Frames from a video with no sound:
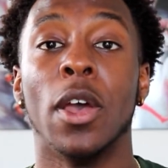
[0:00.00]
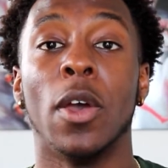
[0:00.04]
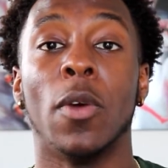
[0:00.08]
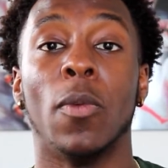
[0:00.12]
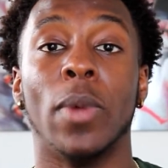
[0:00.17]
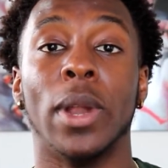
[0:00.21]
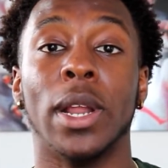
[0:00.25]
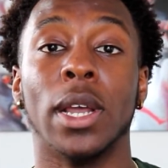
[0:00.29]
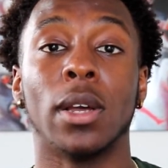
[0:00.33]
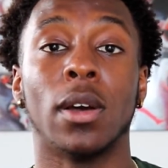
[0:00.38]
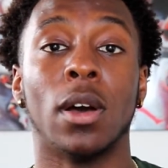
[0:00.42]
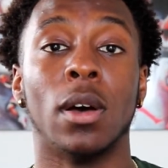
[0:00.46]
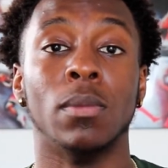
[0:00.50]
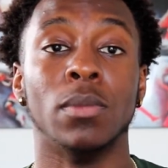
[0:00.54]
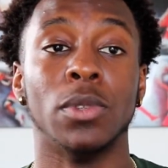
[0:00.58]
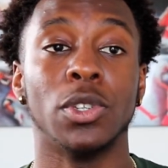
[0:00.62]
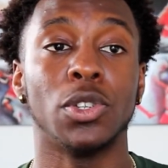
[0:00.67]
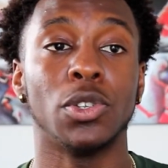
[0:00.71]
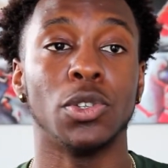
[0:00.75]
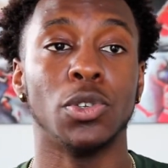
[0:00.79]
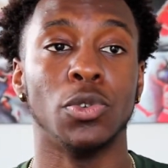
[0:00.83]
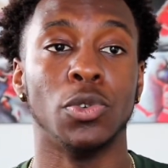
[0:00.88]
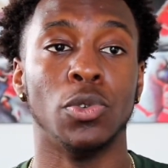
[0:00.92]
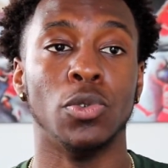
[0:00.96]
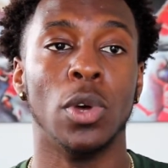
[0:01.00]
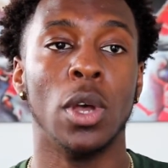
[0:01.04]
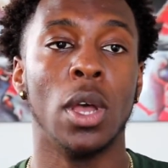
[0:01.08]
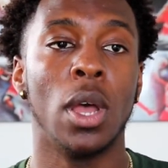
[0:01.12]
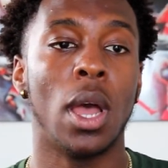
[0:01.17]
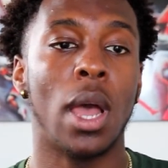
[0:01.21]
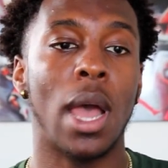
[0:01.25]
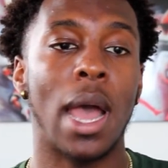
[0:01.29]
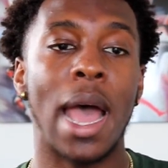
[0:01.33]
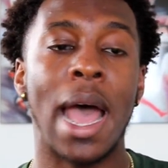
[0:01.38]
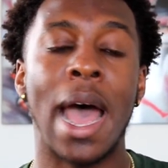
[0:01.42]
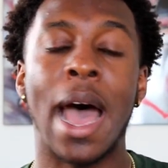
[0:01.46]
when it comes to
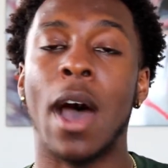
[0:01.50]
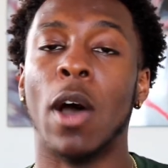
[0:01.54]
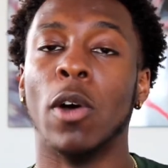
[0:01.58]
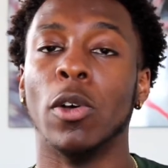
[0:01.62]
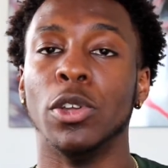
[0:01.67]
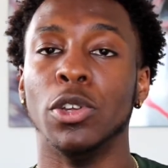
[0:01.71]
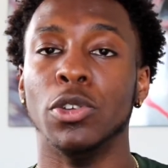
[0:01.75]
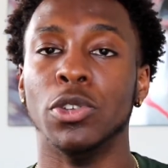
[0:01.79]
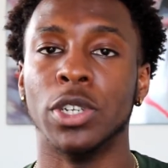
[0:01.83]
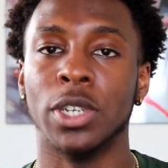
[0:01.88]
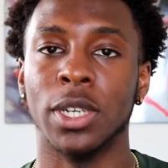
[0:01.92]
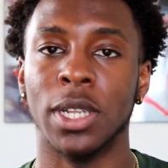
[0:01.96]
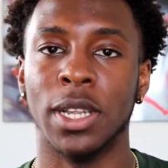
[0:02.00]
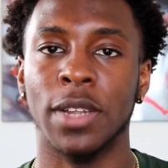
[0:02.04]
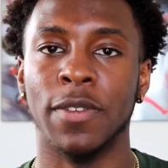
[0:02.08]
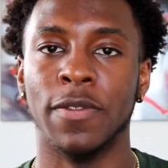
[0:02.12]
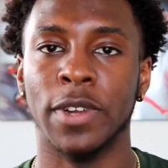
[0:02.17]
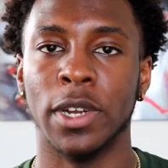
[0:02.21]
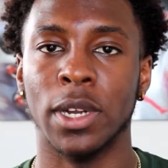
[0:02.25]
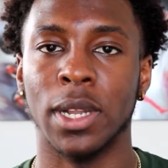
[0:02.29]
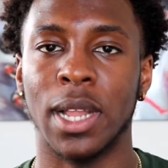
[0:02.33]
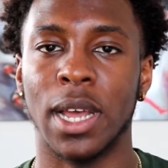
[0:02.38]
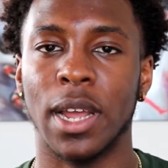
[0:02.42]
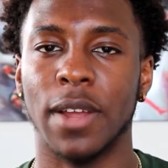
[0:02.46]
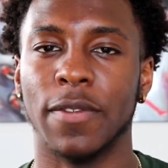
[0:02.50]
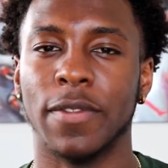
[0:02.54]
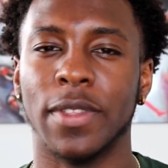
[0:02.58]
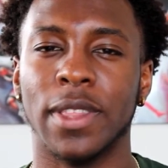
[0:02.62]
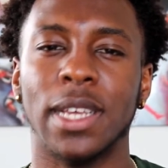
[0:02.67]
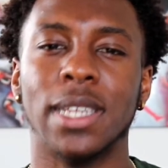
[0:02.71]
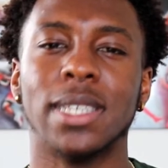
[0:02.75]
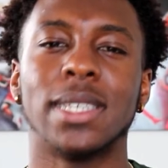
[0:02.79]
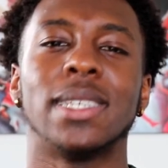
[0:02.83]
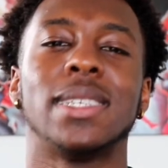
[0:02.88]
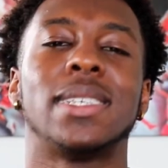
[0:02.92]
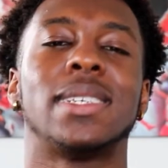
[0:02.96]
how you should live your life
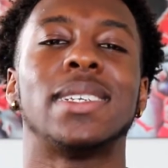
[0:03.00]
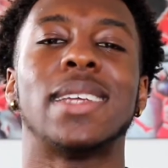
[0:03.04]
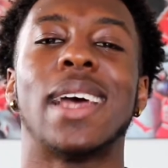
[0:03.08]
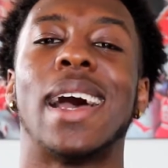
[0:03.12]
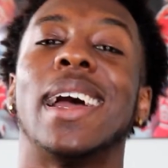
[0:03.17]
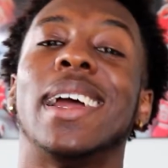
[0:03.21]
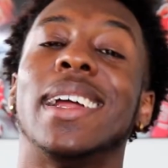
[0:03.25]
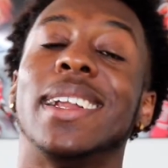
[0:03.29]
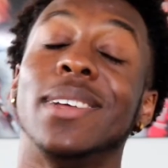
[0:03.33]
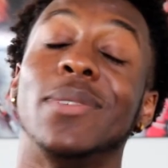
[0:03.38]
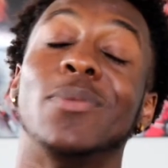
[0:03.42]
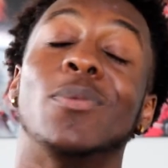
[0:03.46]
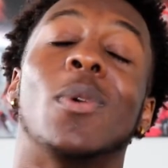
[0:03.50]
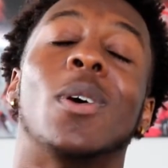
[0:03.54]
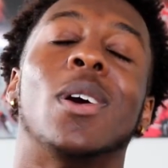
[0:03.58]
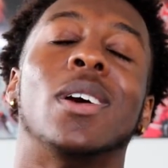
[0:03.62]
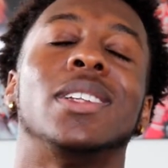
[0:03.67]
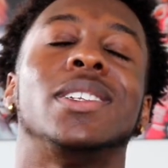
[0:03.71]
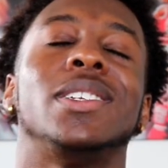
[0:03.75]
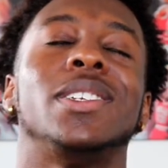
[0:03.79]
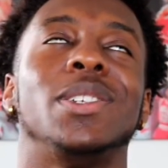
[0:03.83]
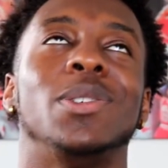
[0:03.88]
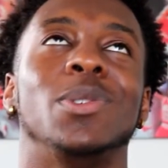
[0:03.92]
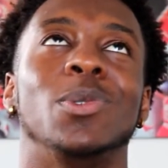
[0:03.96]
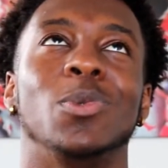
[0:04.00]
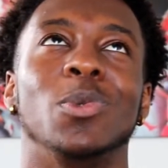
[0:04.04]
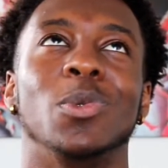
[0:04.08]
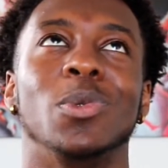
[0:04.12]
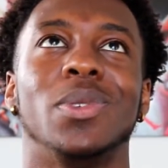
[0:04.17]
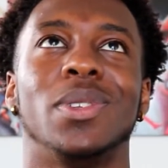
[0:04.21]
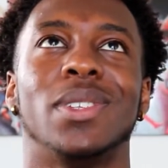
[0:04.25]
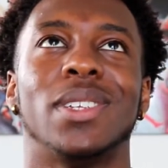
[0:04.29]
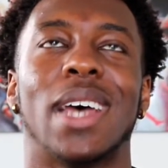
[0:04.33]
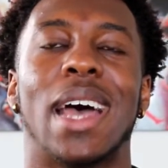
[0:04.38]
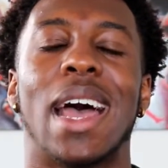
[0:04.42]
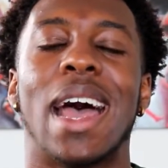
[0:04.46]
that society wants you
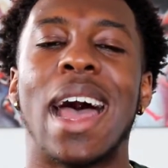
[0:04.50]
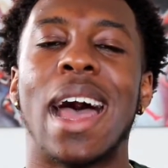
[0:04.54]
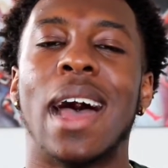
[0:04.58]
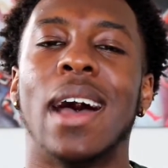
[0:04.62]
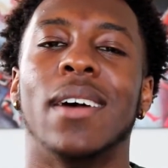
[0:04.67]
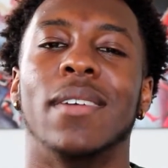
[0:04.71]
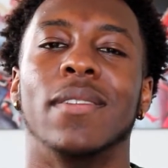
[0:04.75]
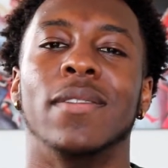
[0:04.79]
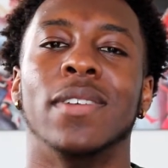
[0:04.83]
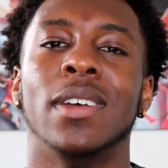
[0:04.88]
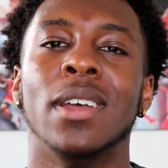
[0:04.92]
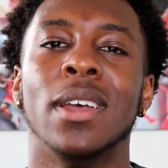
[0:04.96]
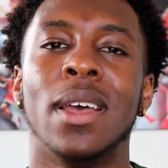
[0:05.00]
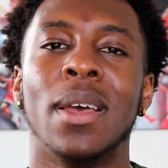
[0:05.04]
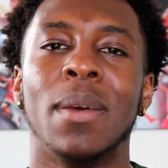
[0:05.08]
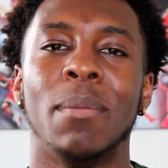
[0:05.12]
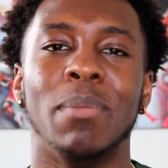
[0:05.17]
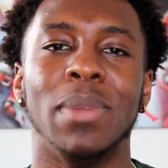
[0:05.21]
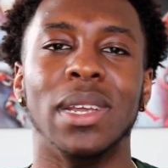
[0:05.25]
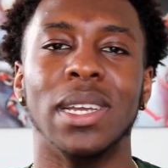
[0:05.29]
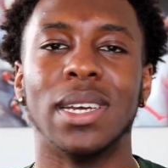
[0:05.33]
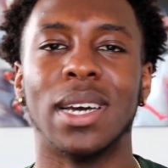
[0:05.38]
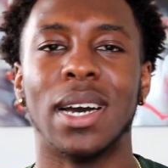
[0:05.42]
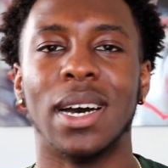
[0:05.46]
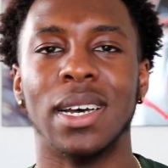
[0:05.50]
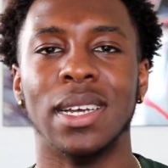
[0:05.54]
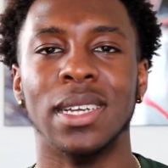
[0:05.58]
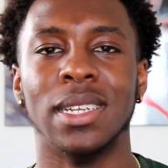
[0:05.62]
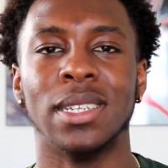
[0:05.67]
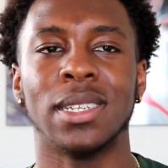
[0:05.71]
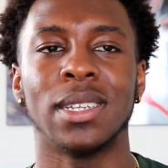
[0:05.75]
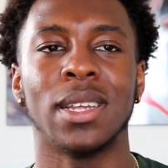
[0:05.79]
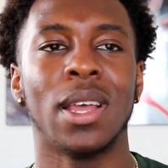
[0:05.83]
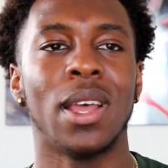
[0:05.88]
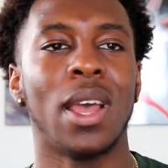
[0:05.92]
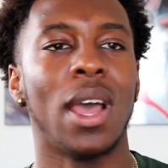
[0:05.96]
to have,
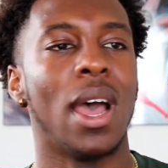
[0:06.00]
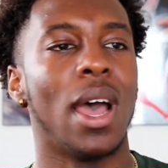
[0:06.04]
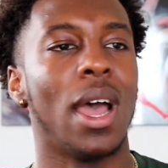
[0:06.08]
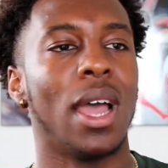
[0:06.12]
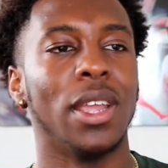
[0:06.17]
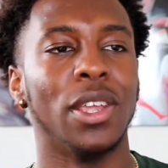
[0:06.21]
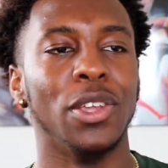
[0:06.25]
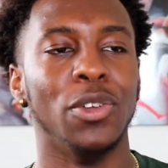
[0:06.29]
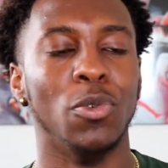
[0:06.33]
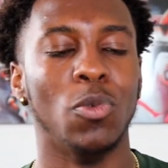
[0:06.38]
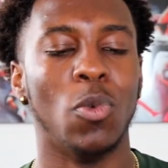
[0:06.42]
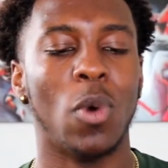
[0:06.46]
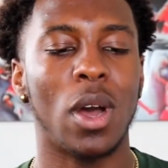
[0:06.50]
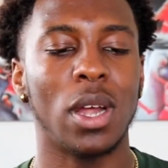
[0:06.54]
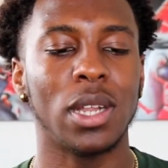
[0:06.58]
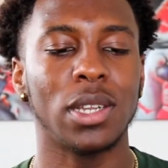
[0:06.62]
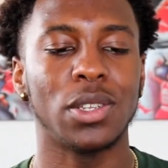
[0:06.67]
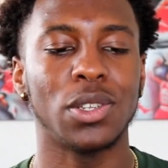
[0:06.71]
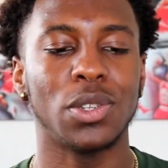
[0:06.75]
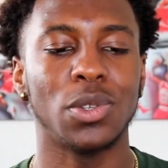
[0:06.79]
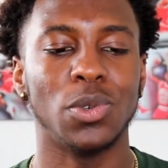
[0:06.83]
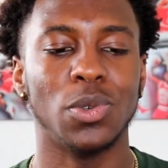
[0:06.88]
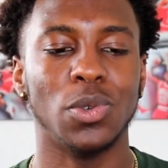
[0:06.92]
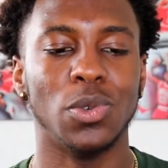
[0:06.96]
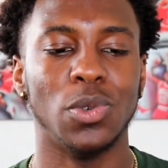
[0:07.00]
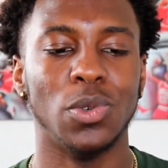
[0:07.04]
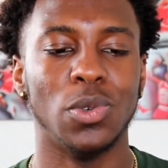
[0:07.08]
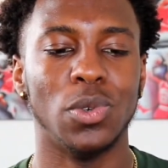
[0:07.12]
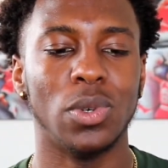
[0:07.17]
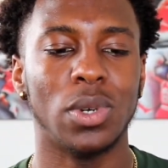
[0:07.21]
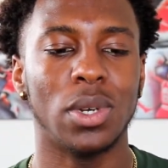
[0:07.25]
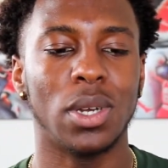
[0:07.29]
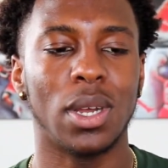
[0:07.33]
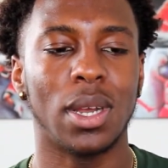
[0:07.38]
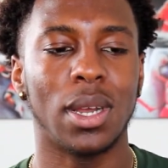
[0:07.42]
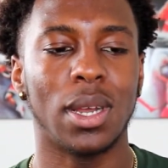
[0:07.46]
because you want to